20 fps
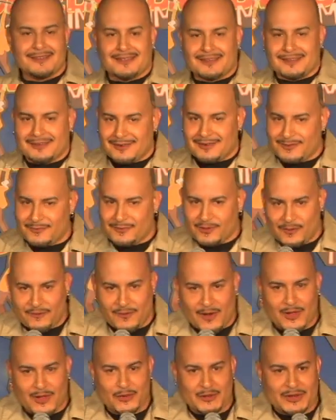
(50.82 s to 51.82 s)
You know, for the
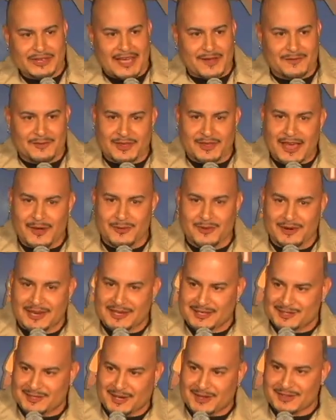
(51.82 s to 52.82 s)
following week after that, we were
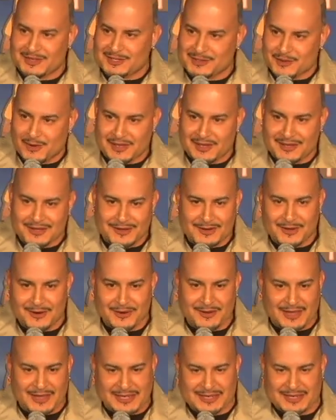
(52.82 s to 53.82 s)
like stuck on the toilet, you
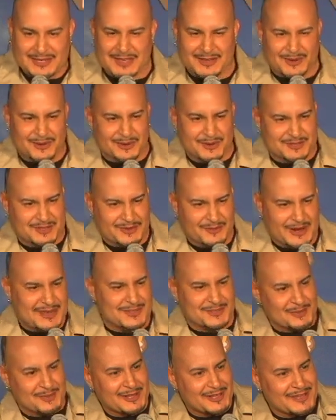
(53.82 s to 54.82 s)
know, and like needles and
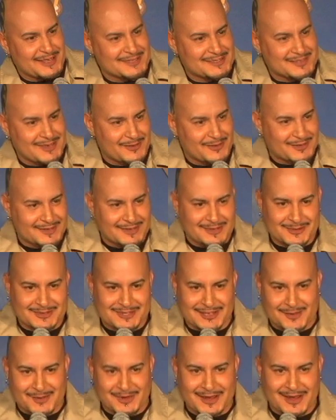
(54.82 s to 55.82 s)
razor blades and everything was
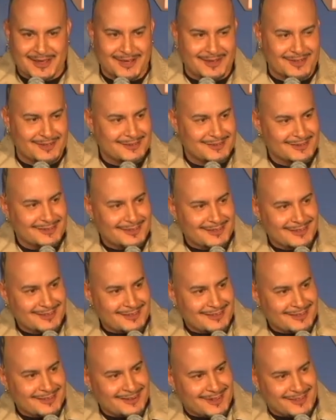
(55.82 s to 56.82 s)
coming out.
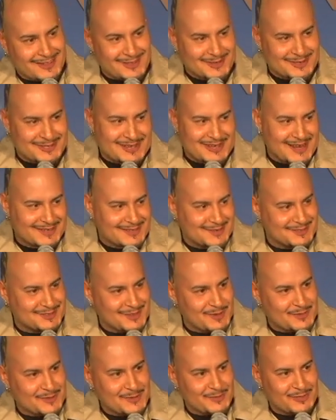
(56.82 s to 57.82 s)
And all the other jacked up
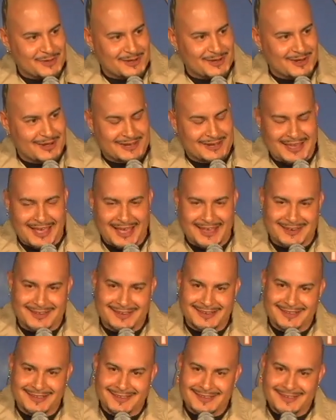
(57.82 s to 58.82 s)
stuff people put in our
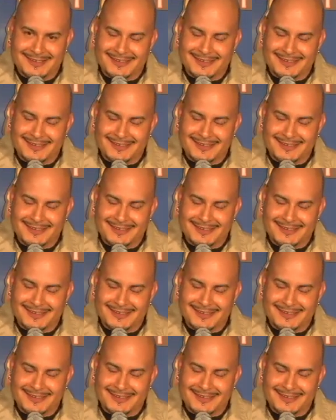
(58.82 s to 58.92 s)
candy.